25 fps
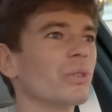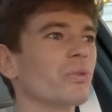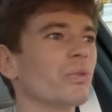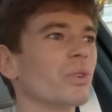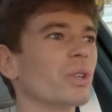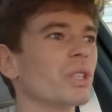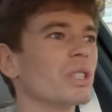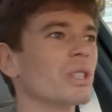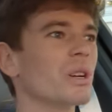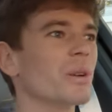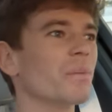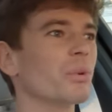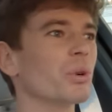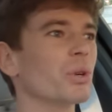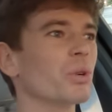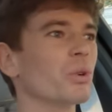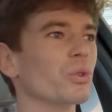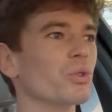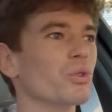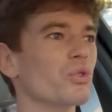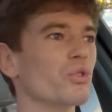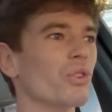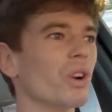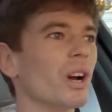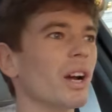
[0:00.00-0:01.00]
for example,
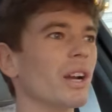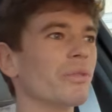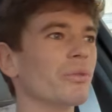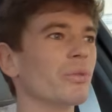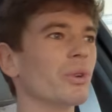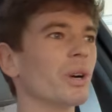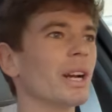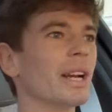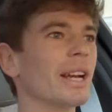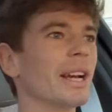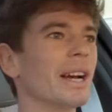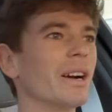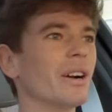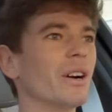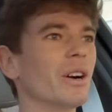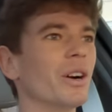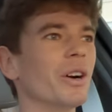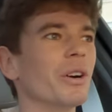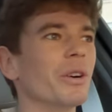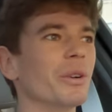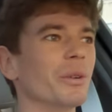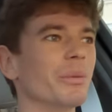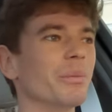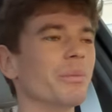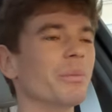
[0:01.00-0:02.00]
your driveway at
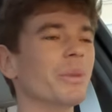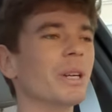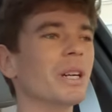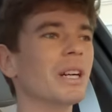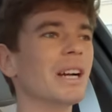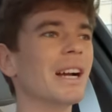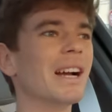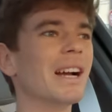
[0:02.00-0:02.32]
home